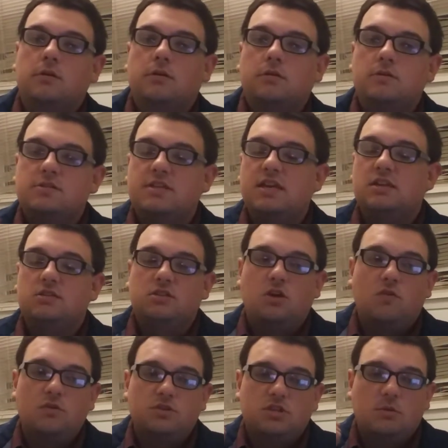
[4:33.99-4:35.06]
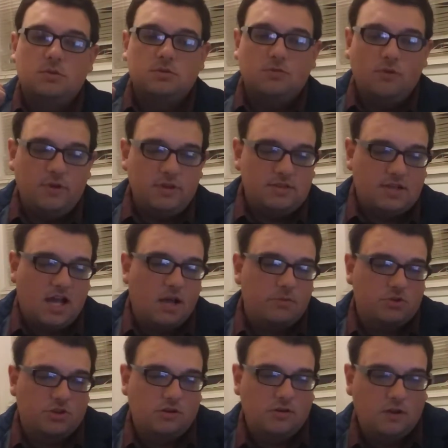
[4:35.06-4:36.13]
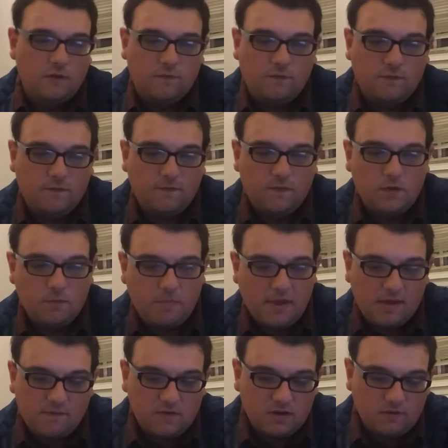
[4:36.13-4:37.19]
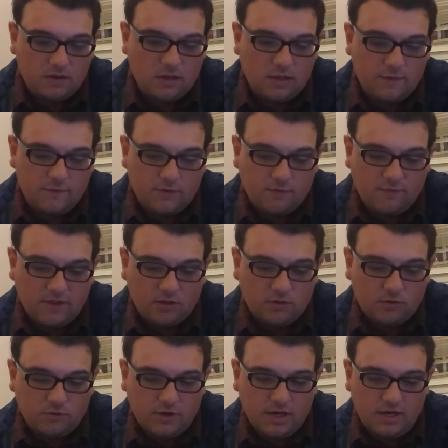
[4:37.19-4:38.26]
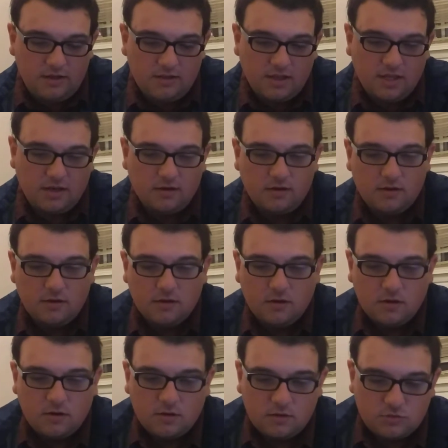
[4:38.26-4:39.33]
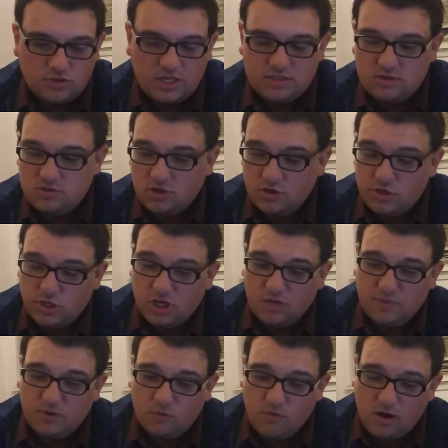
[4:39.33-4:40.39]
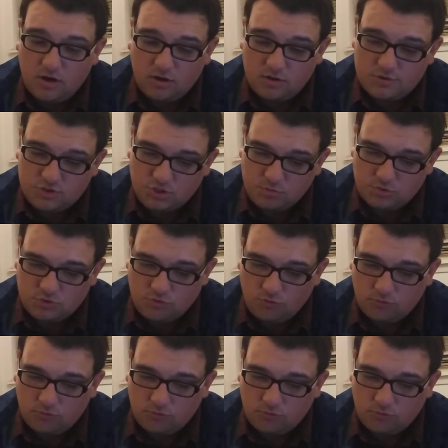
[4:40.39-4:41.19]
take going to summer school is an option. If you if you if you failed a grade, then chances are you're going to be required to go to summer school.